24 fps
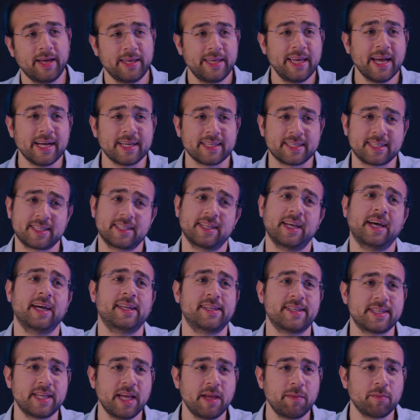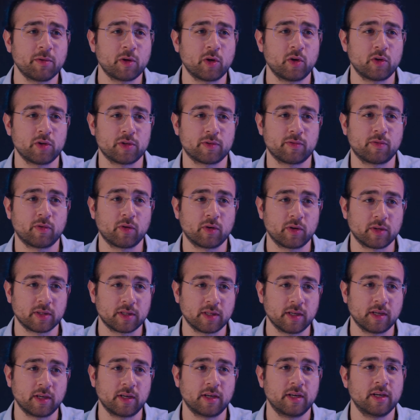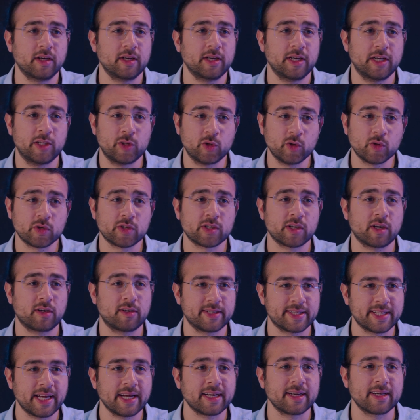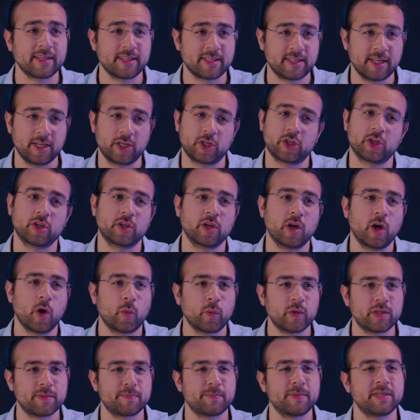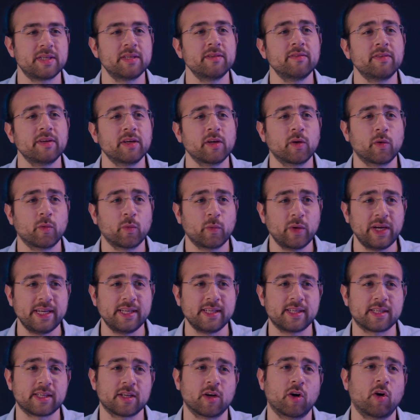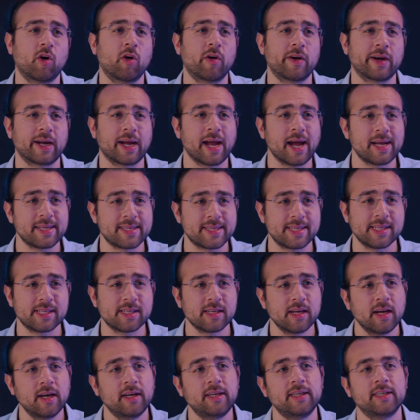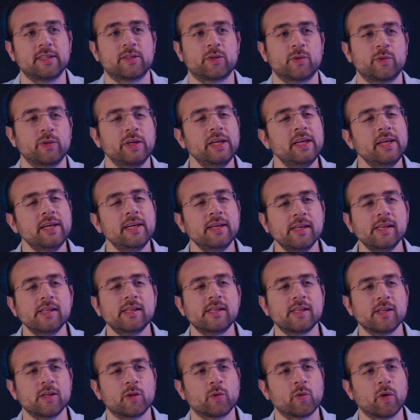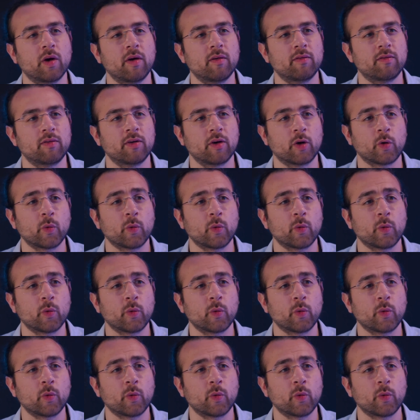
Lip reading: Yes, and the same goes for the industrial recycling station. With specific waste or gases, it's really easy to have a